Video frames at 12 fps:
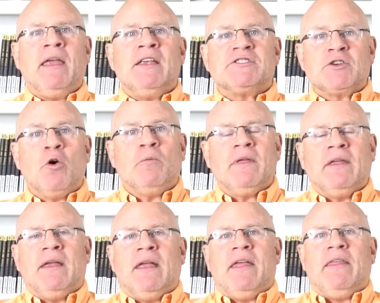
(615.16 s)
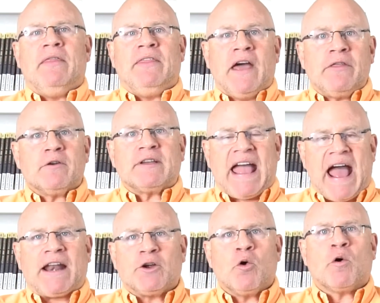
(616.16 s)
So the other
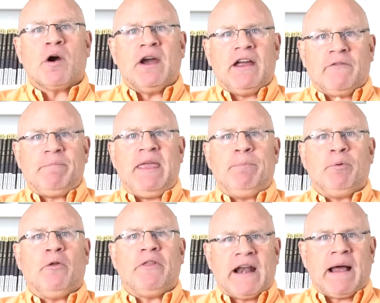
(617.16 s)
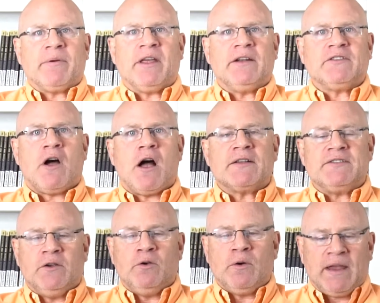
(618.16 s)
category of people that I'm going to talk
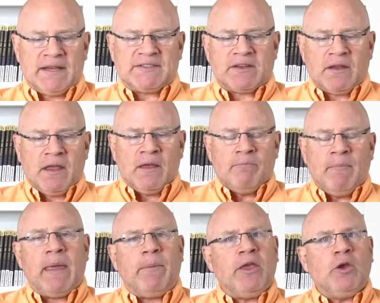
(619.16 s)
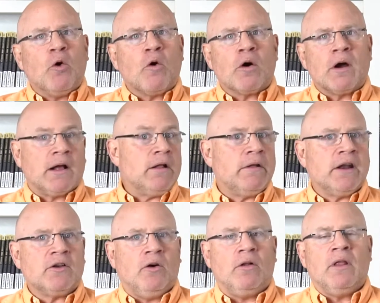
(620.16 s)
to is maybe you're a
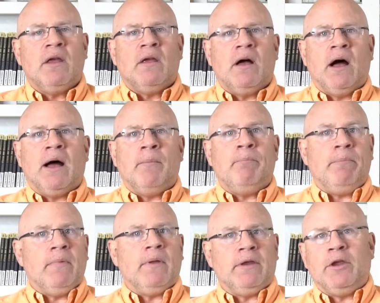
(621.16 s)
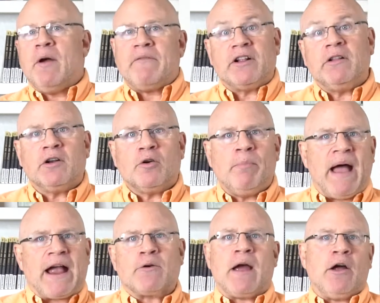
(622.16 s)
clinical, you have a clinical
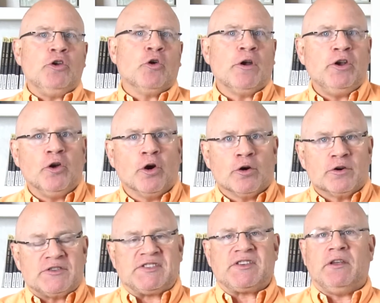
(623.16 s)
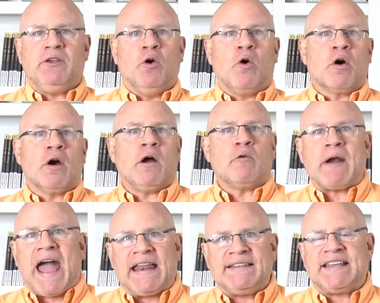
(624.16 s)
background, you're a nurse, you're a
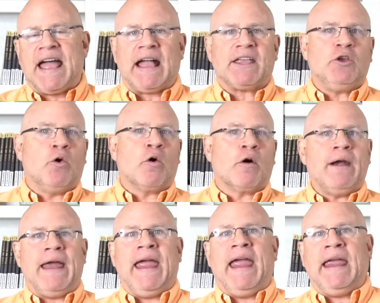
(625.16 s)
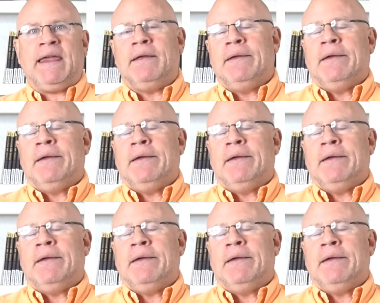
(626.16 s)
rad tech, you're a,